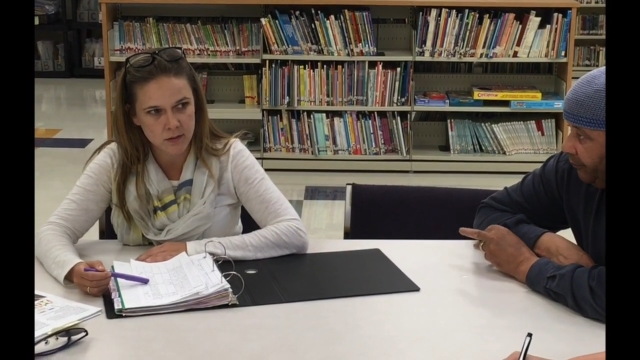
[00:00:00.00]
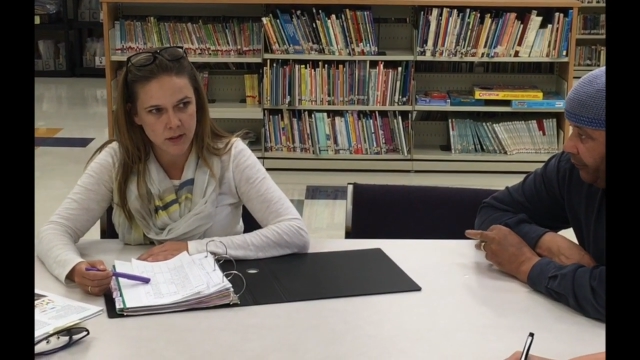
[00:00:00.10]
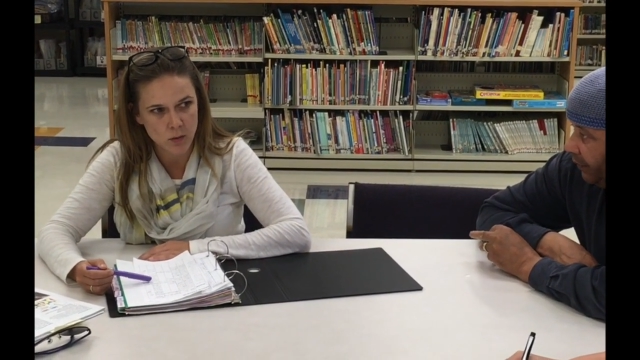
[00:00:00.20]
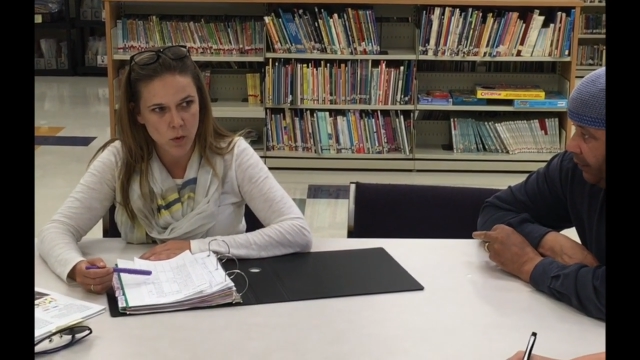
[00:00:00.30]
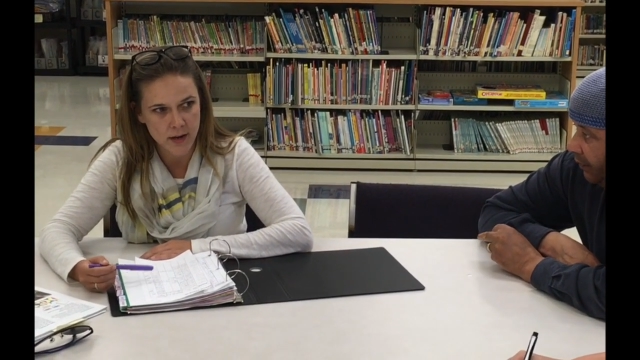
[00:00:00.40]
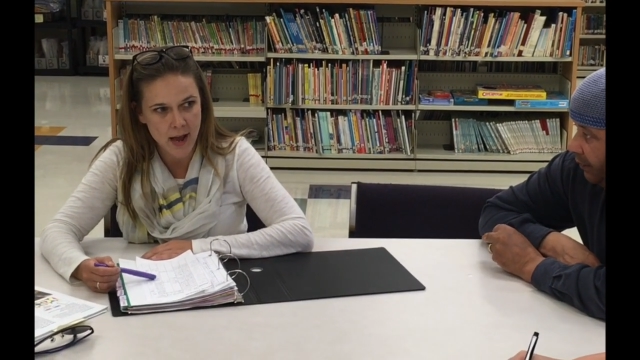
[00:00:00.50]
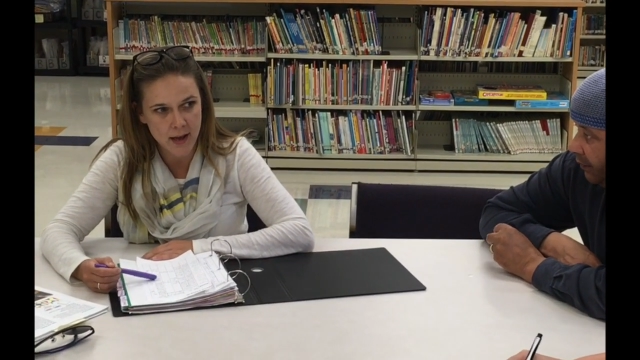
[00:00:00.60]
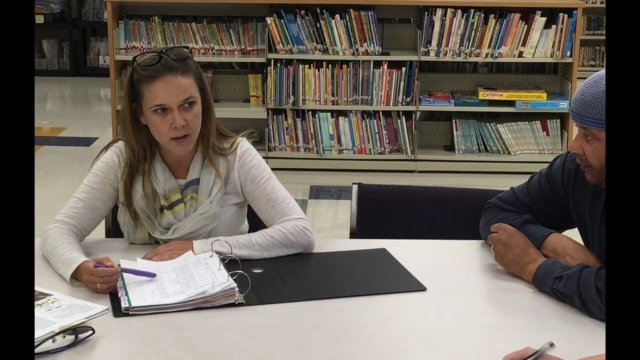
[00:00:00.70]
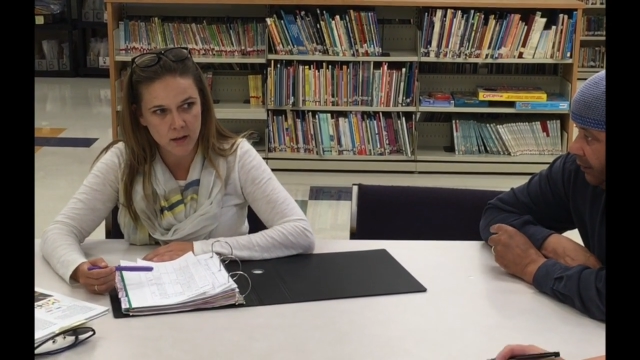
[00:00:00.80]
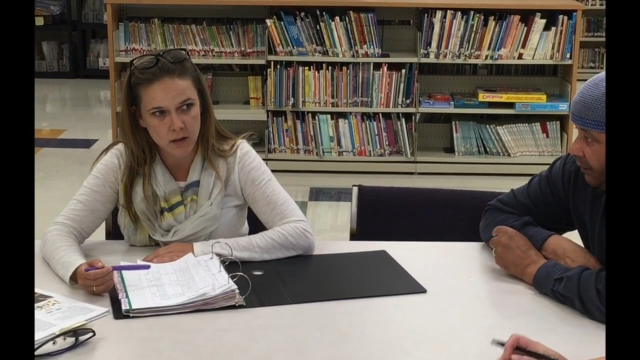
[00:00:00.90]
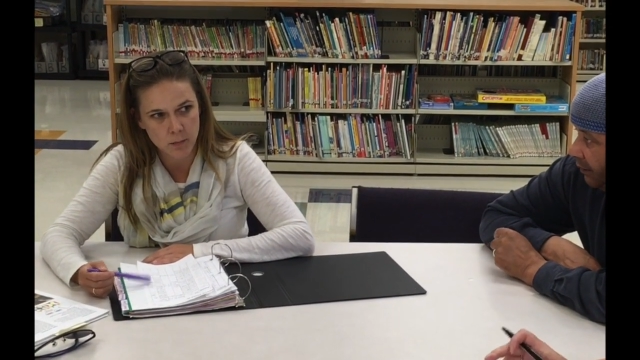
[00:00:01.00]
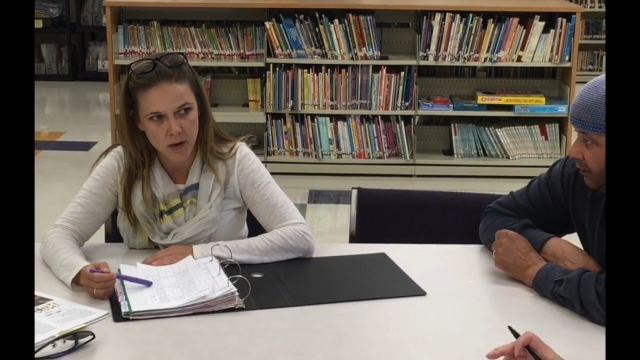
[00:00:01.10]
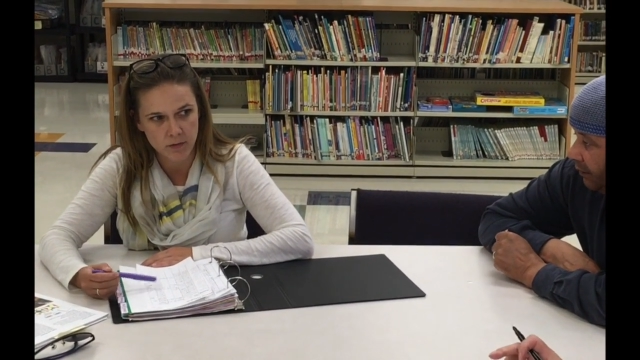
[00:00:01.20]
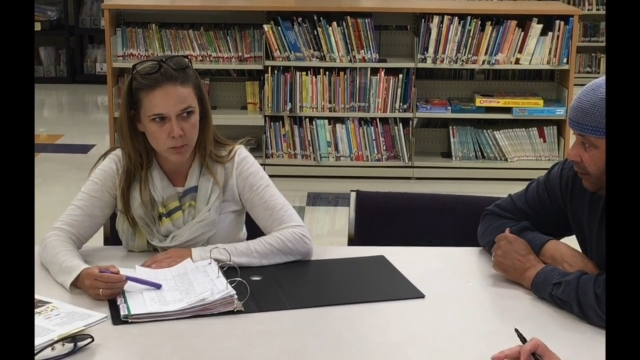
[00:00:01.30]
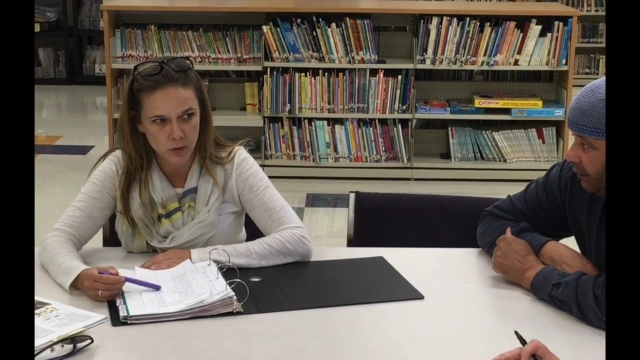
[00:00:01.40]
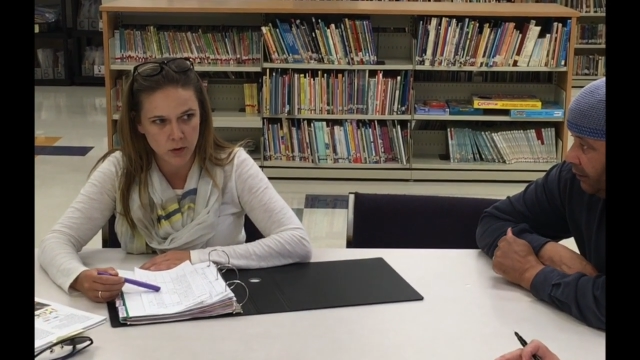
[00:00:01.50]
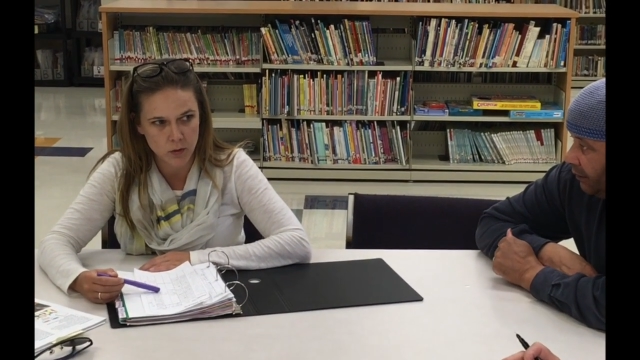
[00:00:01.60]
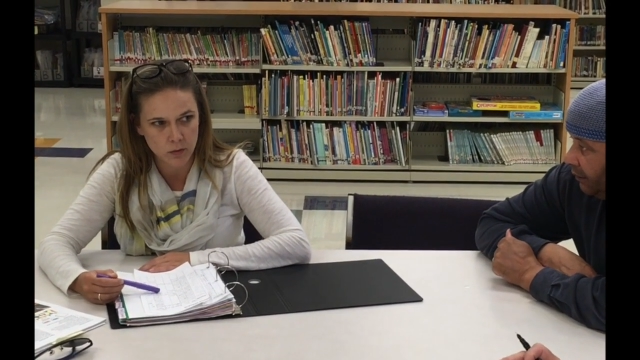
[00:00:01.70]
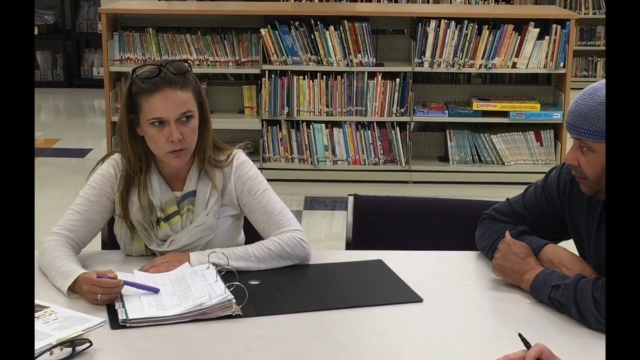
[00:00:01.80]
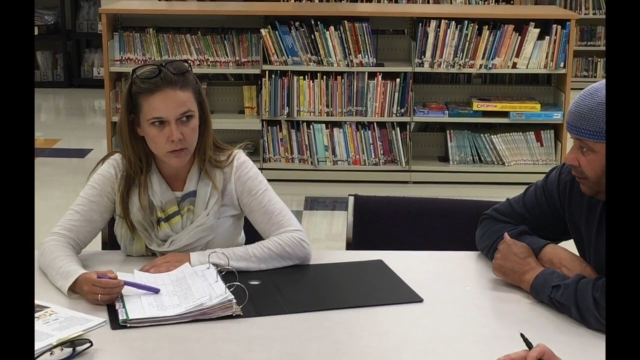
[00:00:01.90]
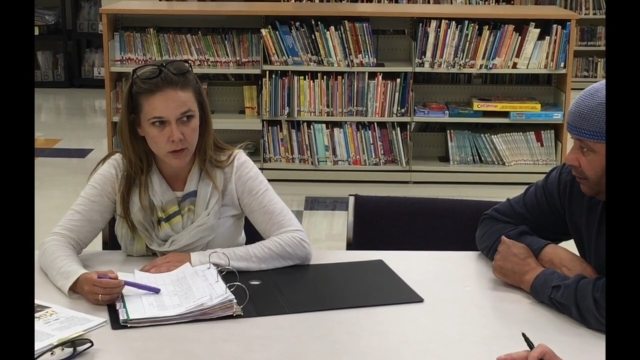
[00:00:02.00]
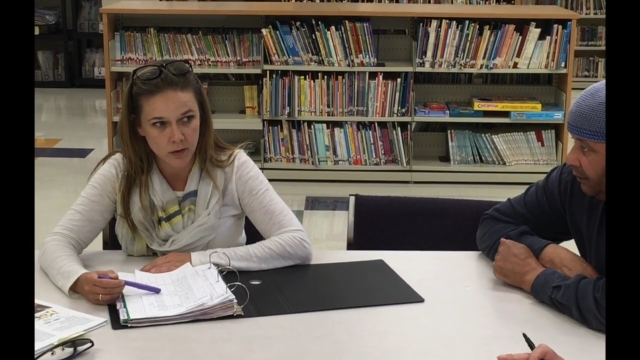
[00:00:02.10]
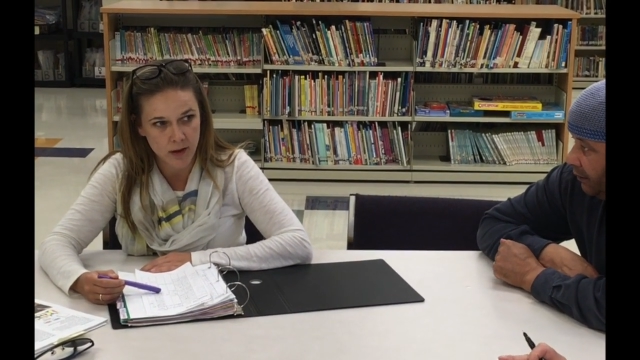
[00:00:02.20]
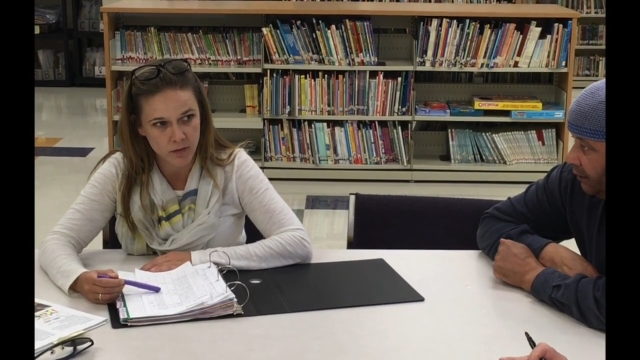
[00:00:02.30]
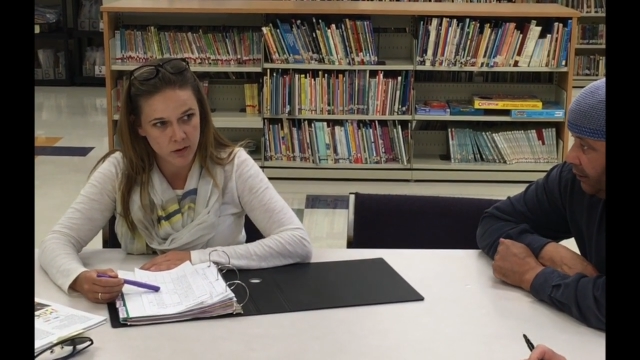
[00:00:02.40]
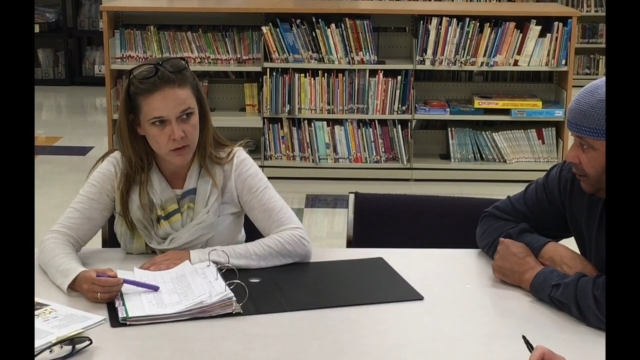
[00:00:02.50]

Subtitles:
like one at, above, and below their level,